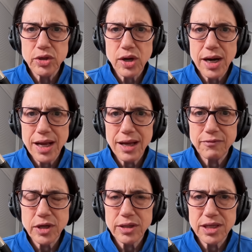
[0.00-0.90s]
you're going to
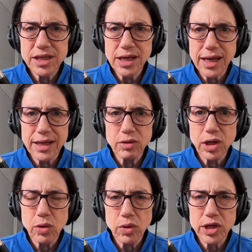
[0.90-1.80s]
have to seek out
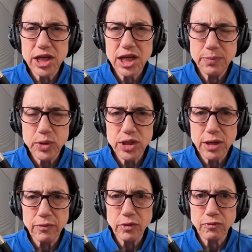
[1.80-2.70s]
in order to keep
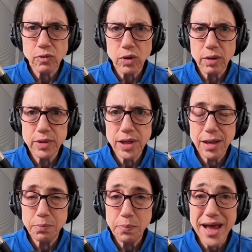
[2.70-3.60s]
yourself informed
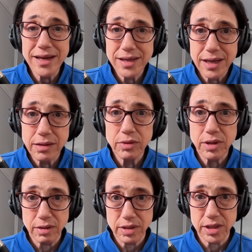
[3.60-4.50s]
and bat
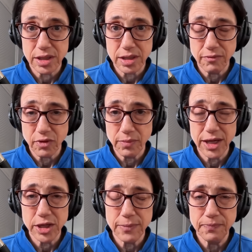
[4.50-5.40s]
down the
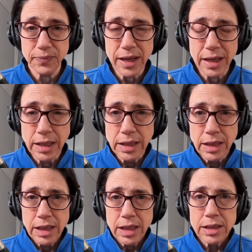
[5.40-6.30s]
disinformation.
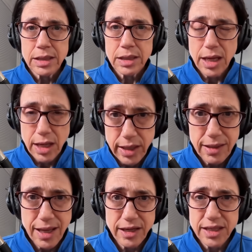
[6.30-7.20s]
In
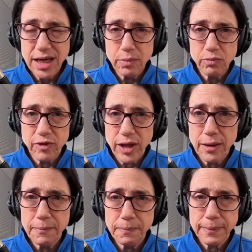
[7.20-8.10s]
that same
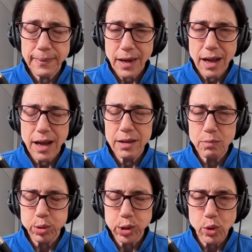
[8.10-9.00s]
vein, I
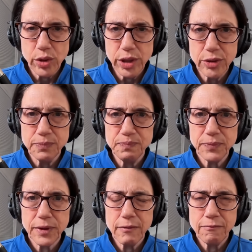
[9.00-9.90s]
implore you,
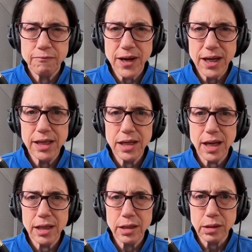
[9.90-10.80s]
find
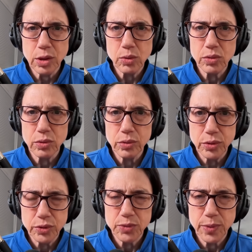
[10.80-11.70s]
a local
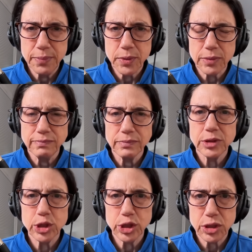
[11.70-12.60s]
newspaper
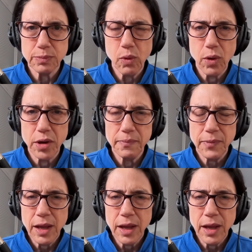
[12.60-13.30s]
to support.